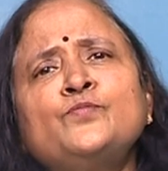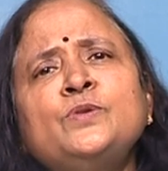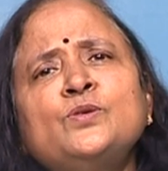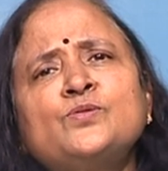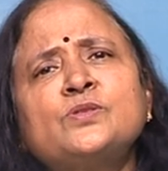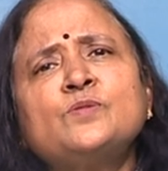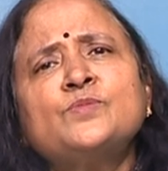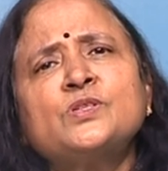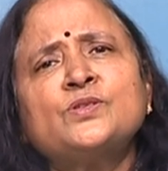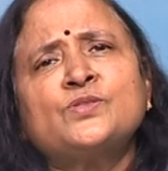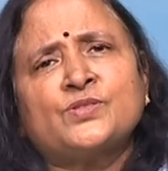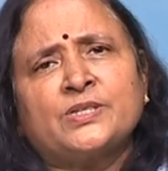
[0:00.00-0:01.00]
museums
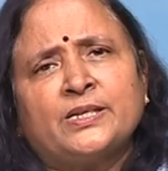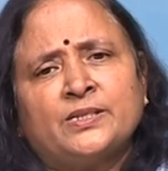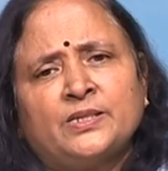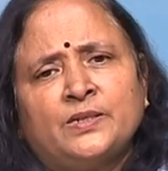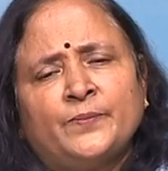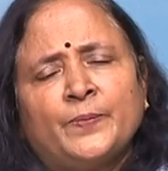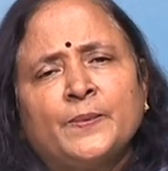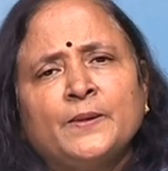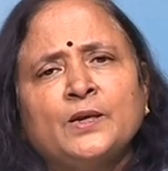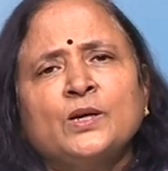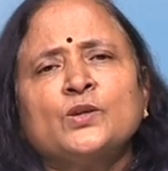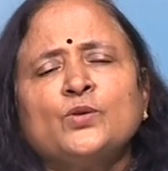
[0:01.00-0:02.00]
in society.
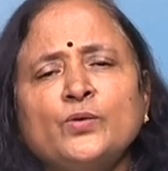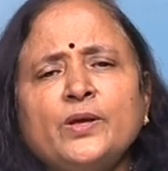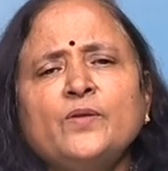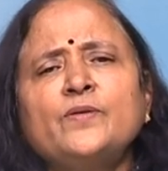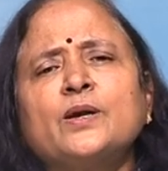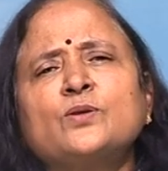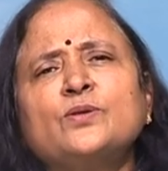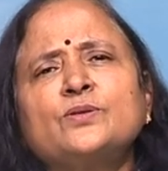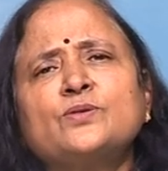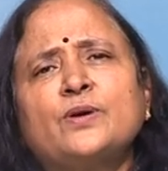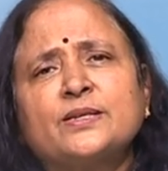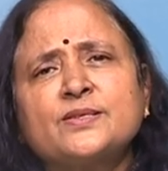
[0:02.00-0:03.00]
Today we are going
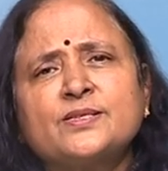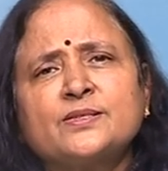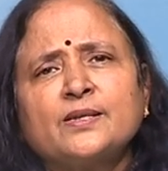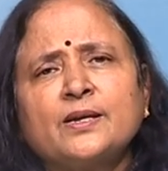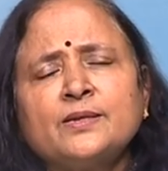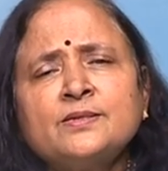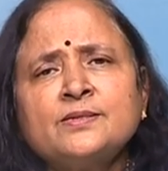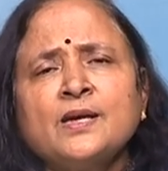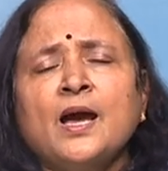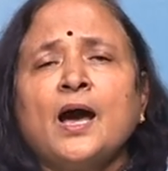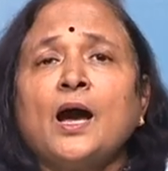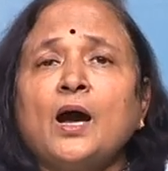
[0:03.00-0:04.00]
to understand
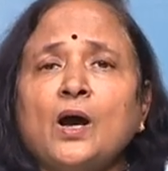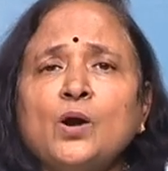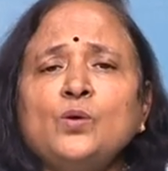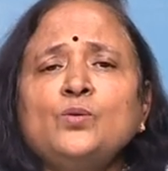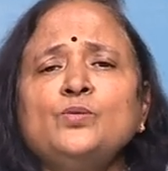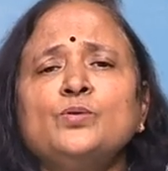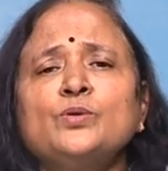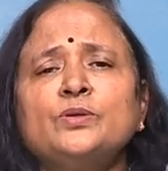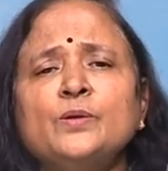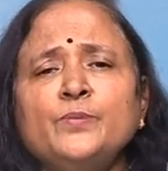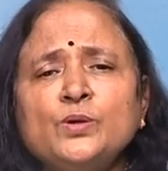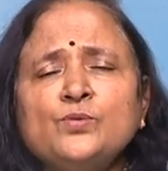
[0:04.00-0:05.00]
how the
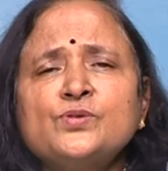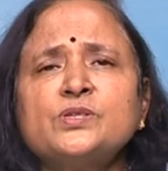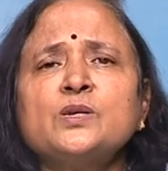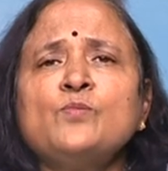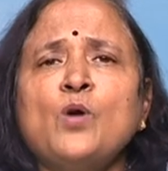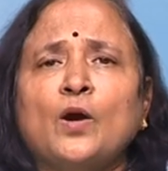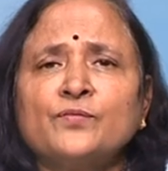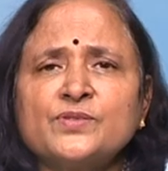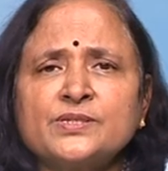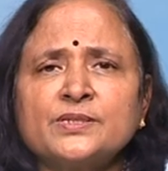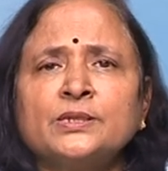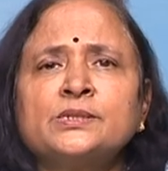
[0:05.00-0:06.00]
museum
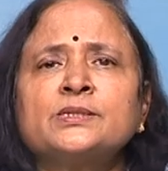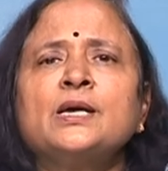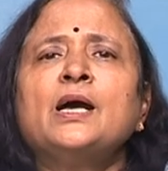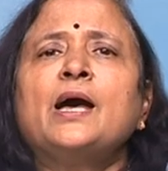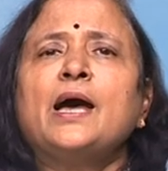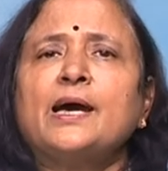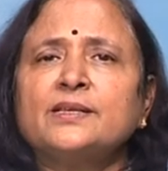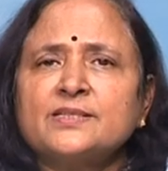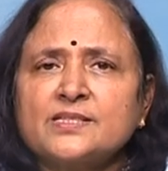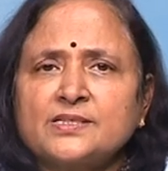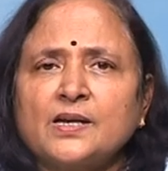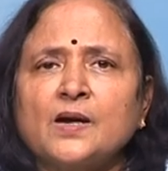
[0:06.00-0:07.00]
officers and
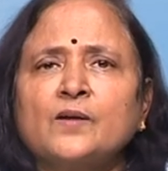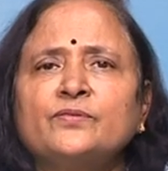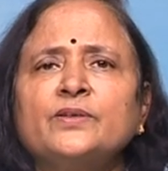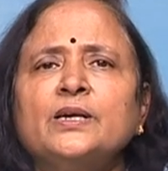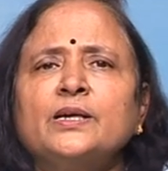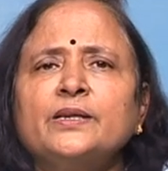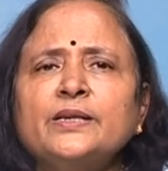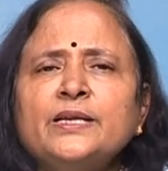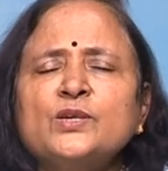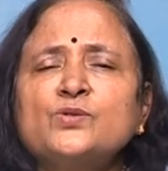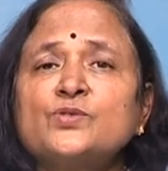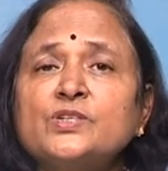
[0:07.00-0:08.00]
staff
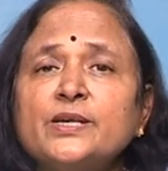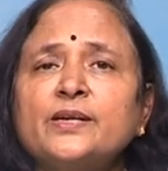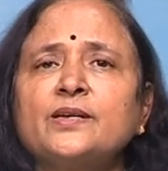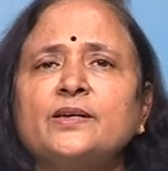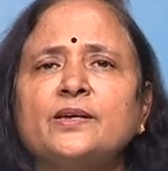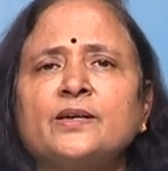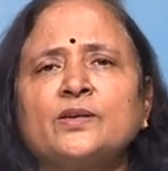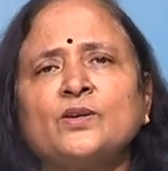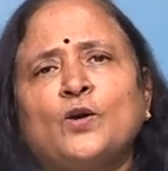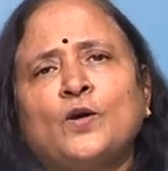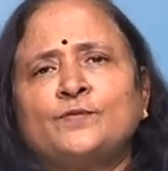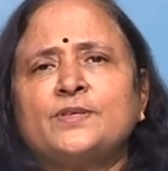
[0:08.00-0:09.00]
need to take care
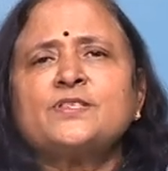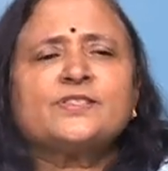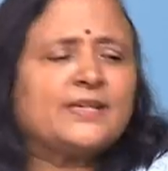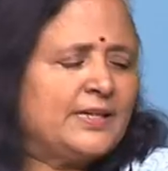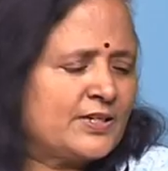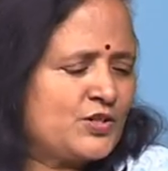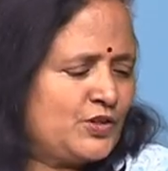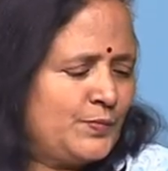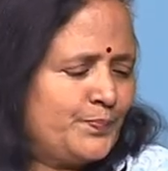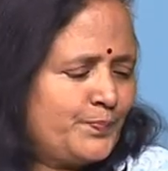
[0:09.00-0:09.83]
of this collection.